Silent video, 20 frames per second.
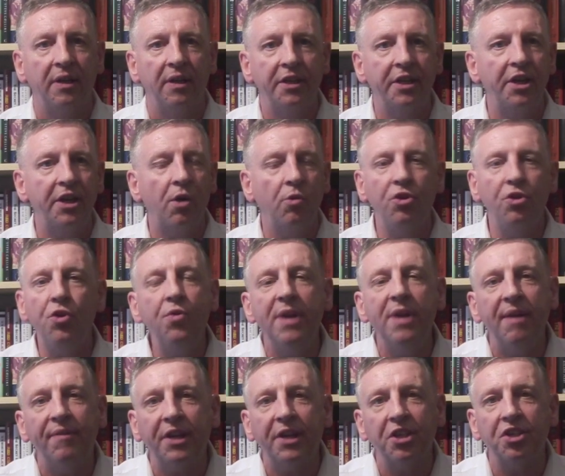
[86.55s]
You know, you
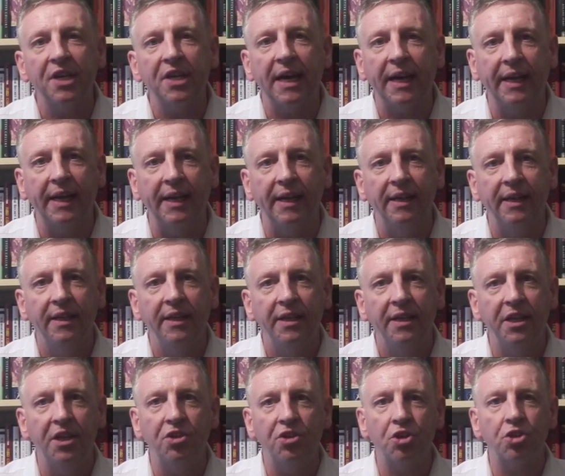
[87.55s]
never attack it.
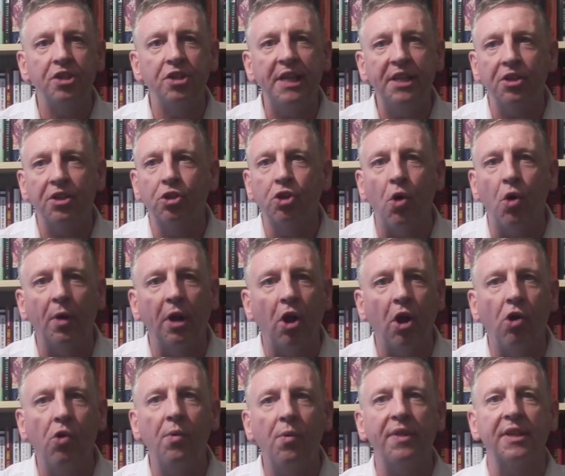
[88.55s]
You just either go
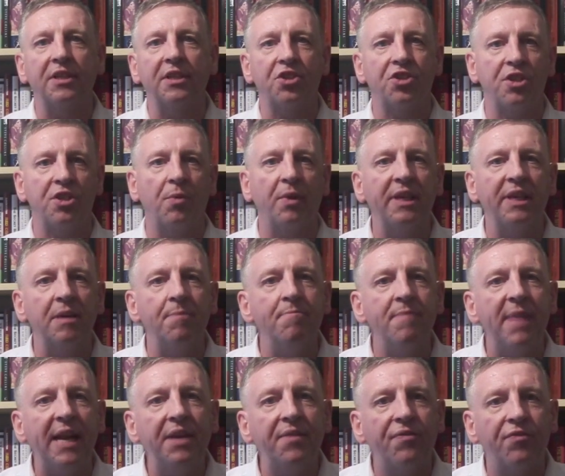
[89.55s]
along with it to see what you can
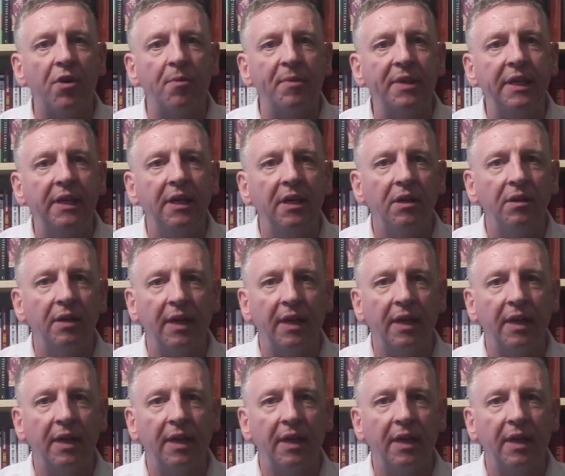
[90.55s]
make from it.